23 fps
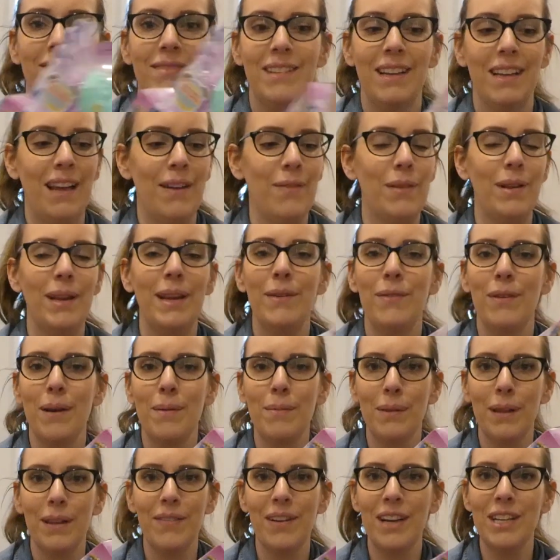I mean, if you can
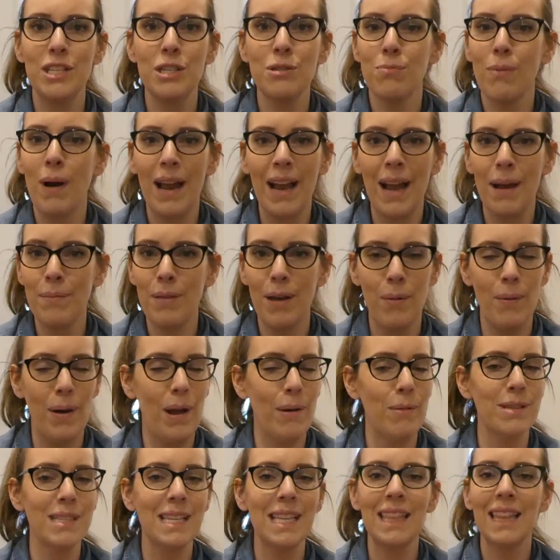believe it. It just rang up that way.
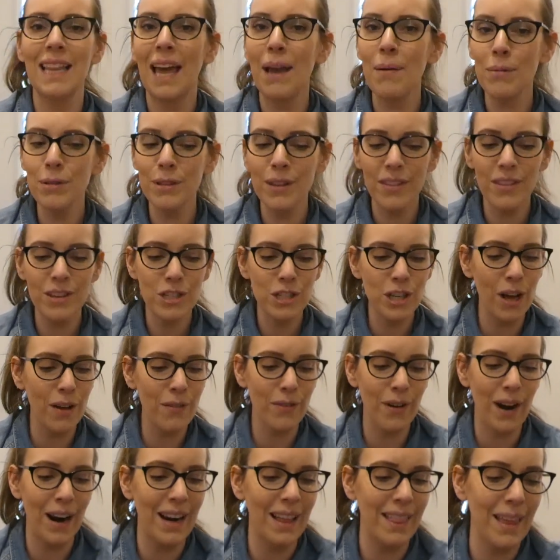It wasn't labeled on the shelf
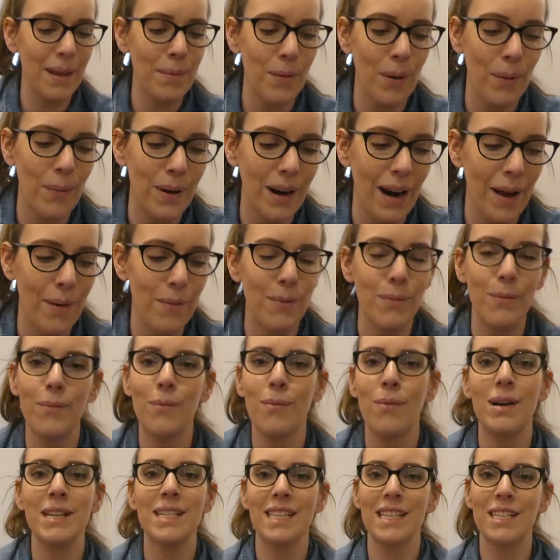or anything, but when I
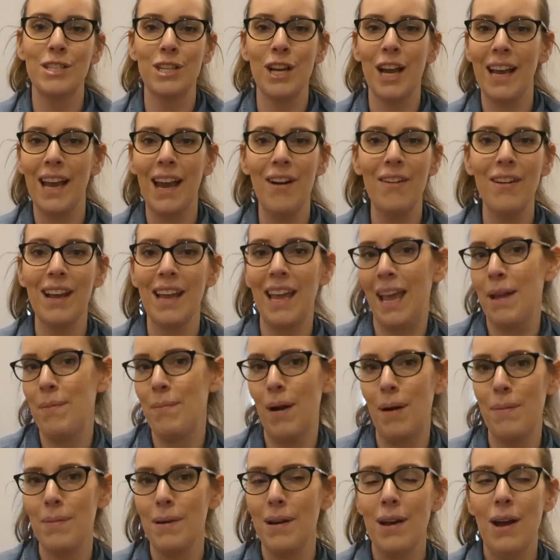went to the checkout, it came
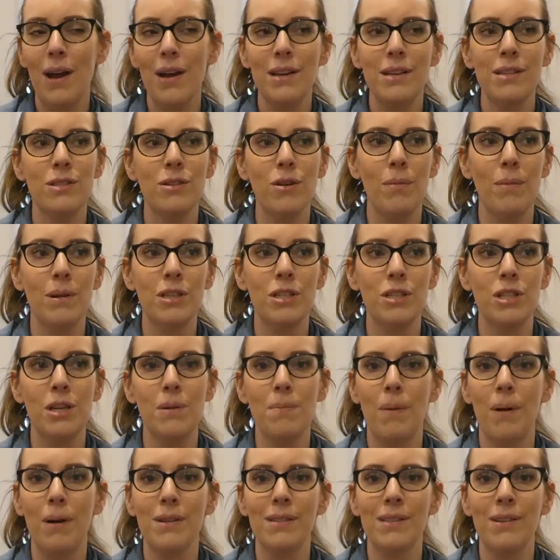up so much
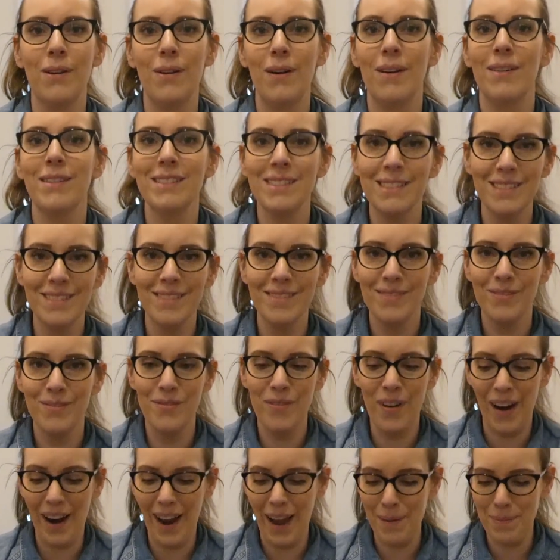cheaper. So I was
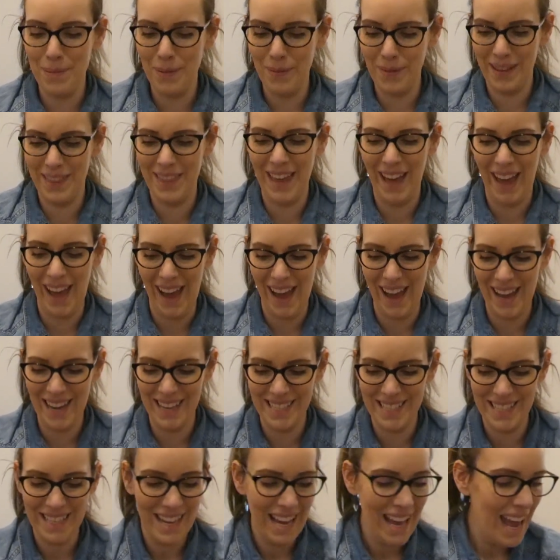very happy with that.